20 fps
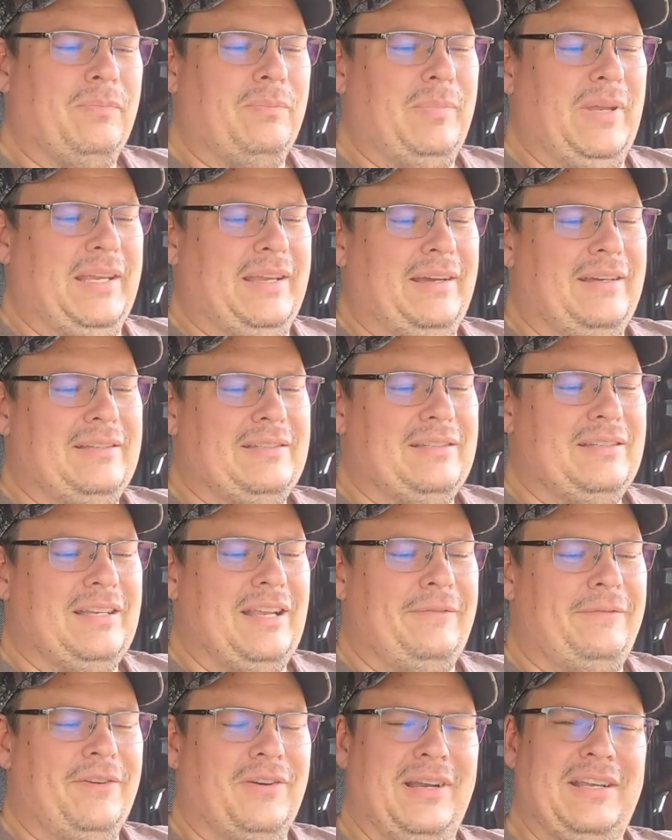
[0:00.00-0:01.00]
because
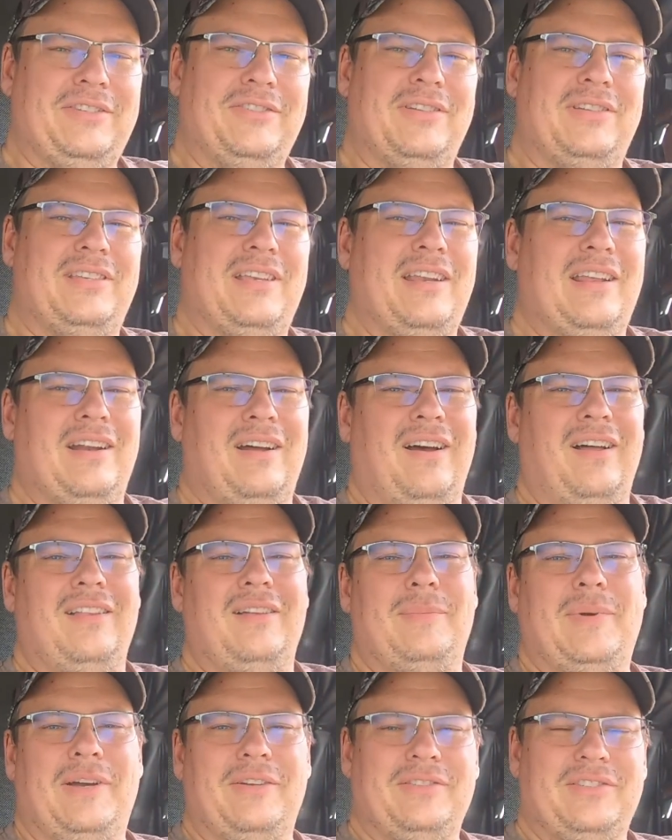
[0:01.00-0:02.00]
if you're interested in all
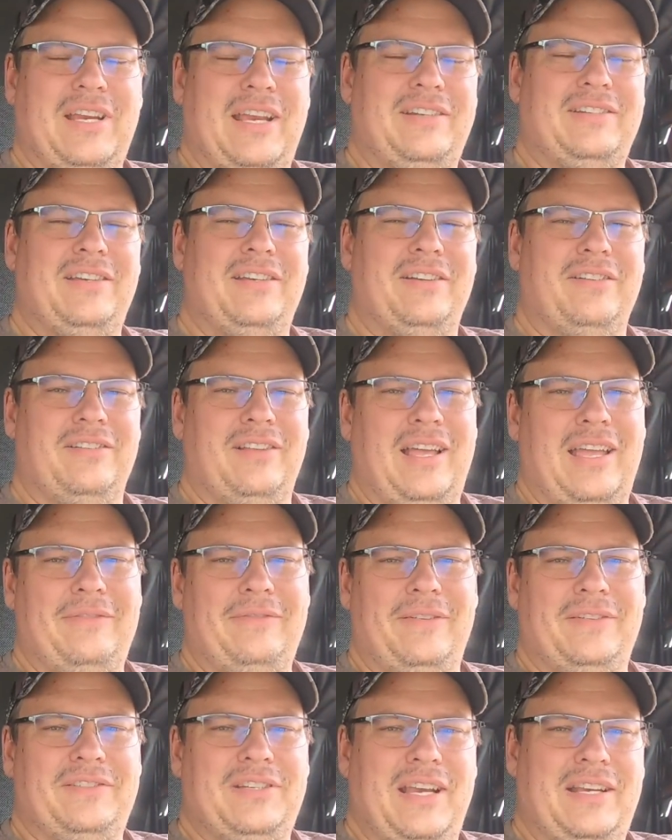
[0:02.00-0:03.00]
about changing your
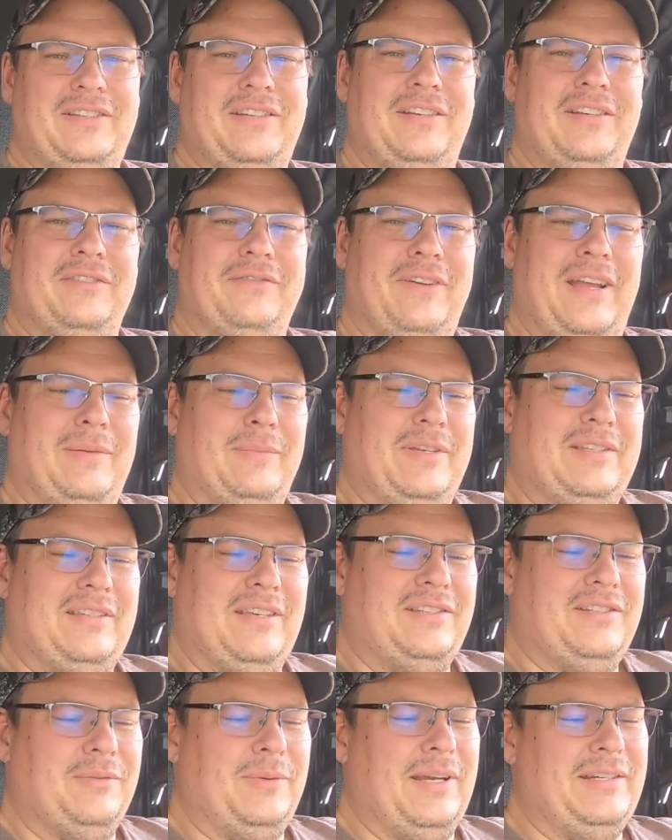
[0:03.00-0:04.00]
life and changing your family
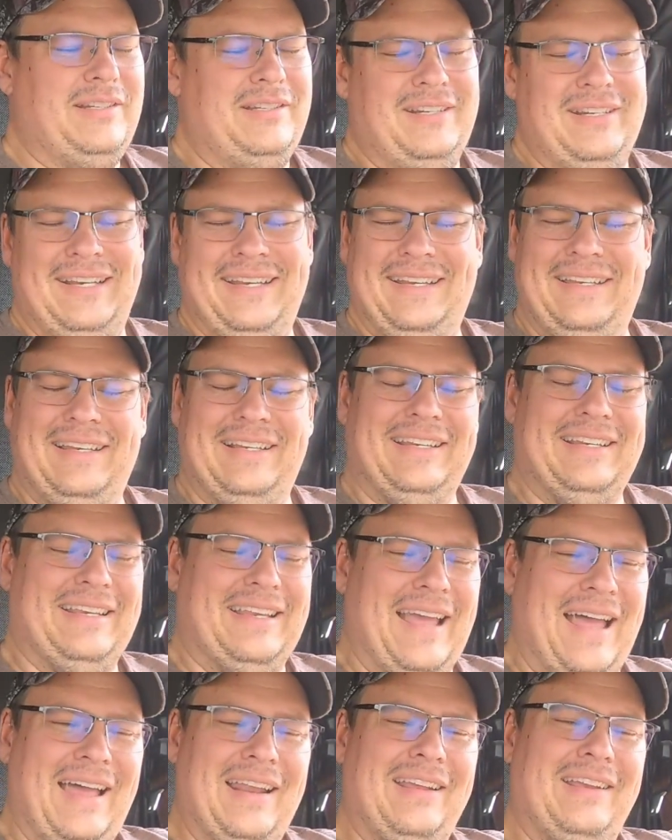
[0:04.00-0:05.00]
situation, you
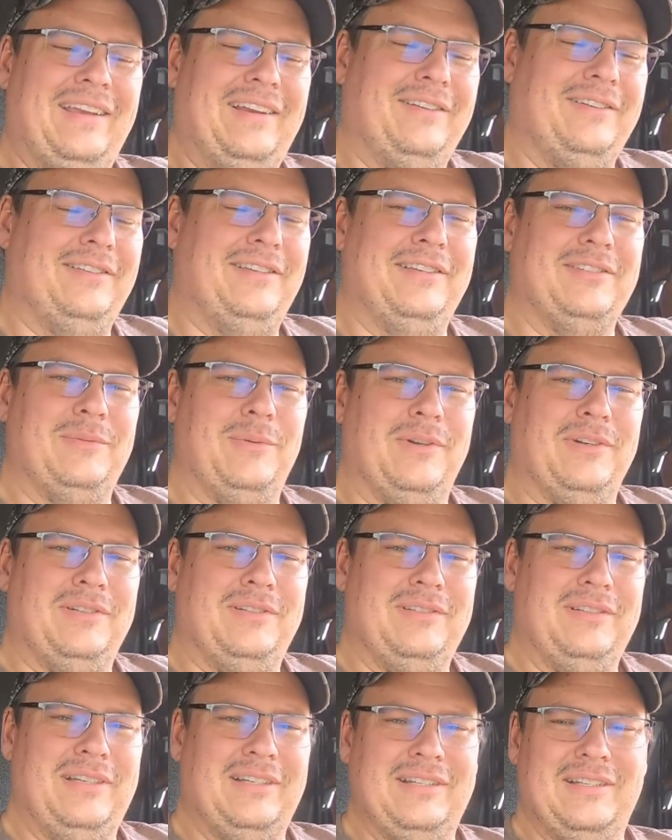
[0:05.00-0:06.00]
gotta hear this one.
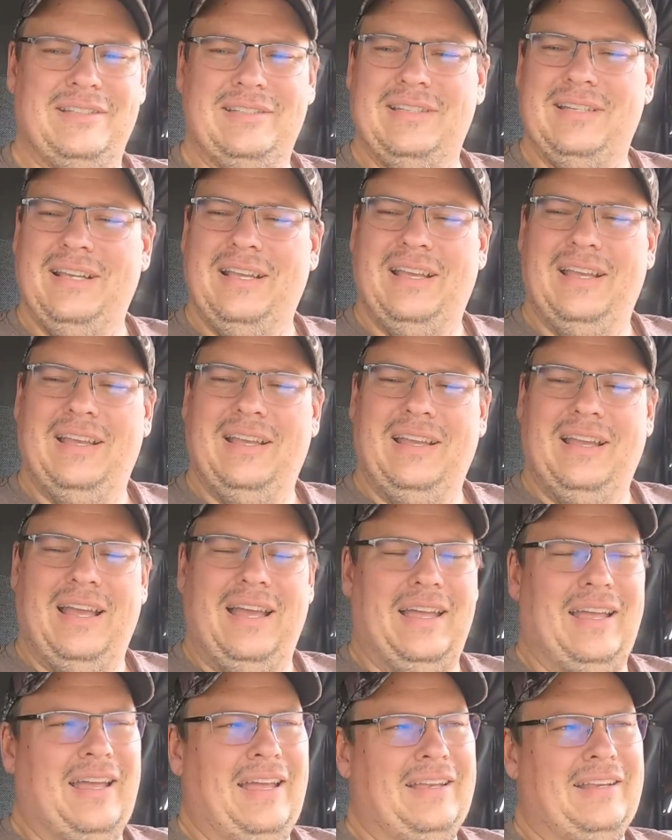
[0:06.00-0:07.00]
You just,
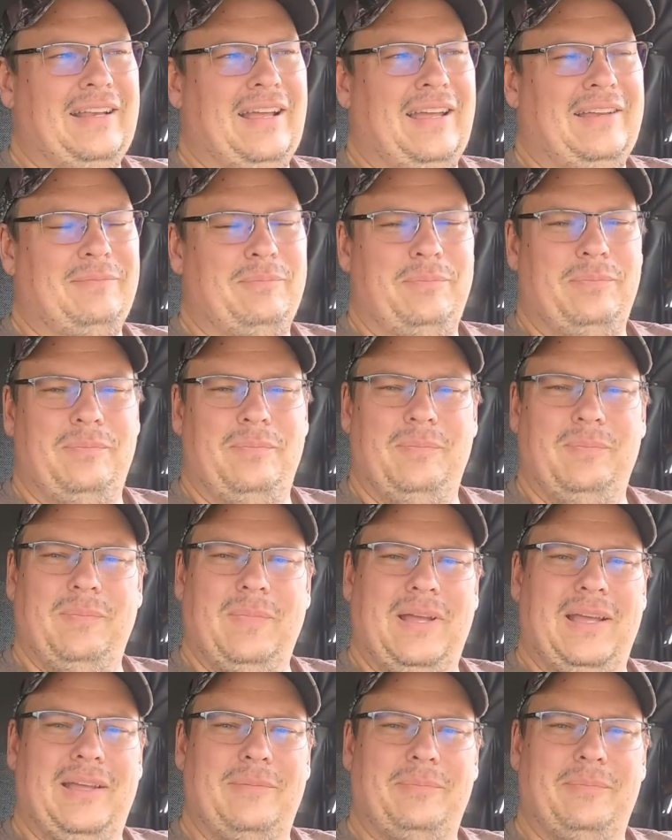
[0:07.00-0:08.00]
I
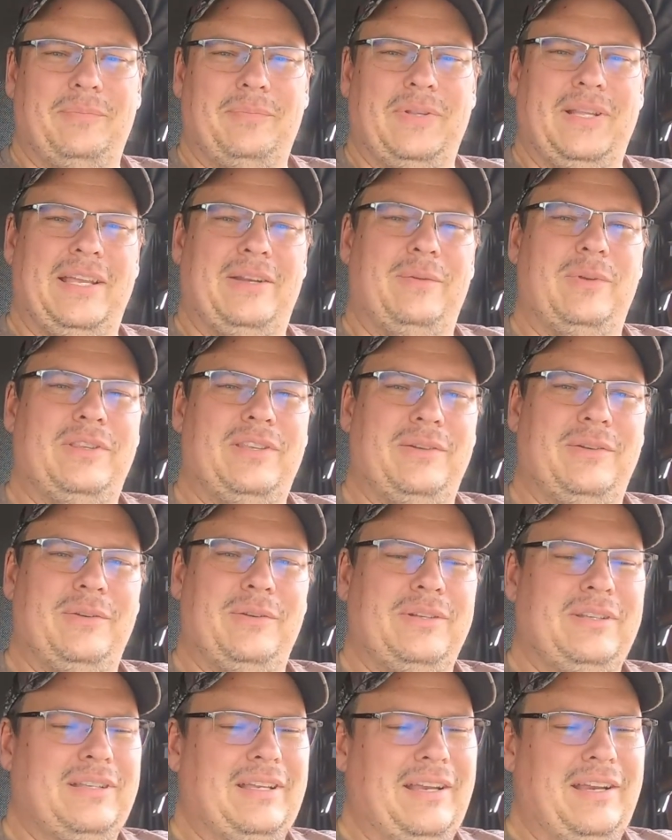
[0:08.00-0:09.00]
plead with you
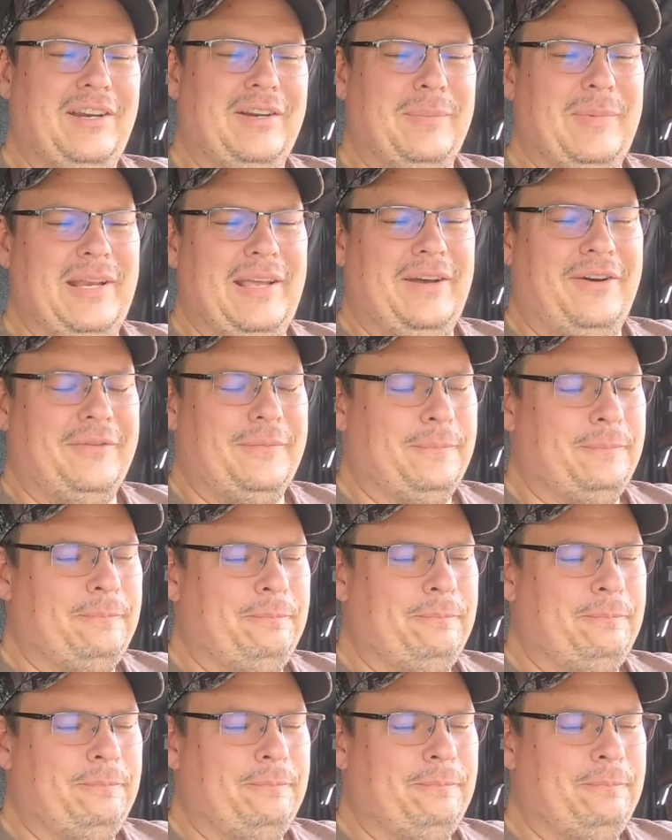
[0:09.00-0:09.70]
to hear me out.